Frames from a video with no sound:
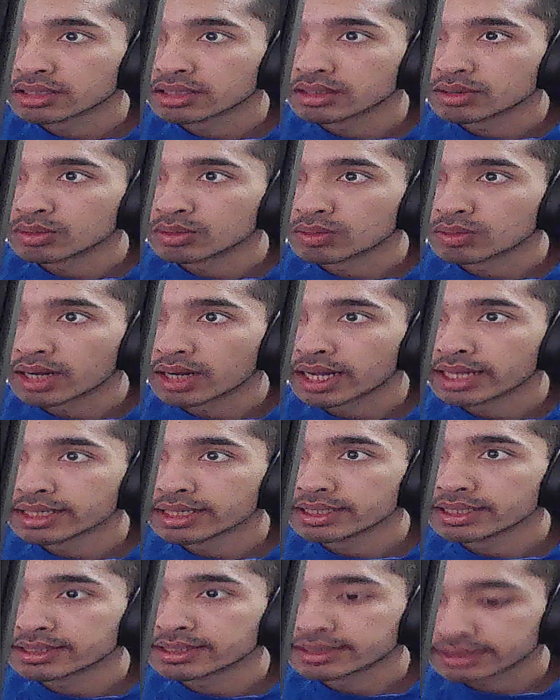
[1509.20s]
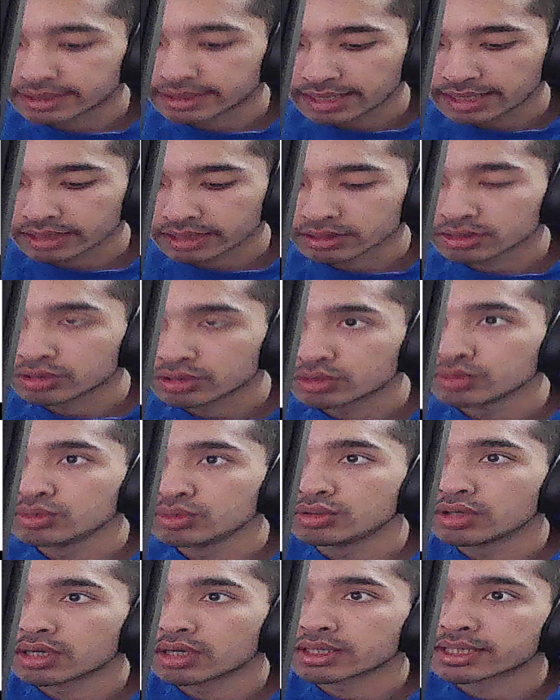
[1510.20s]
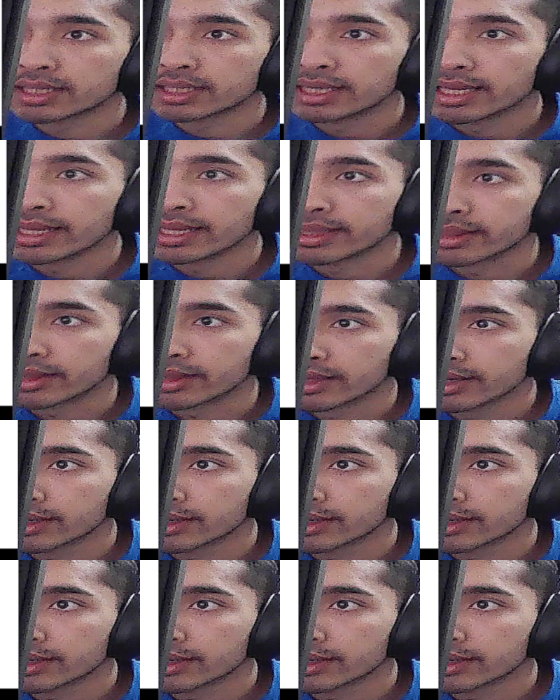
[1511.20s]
while stack 2 dot length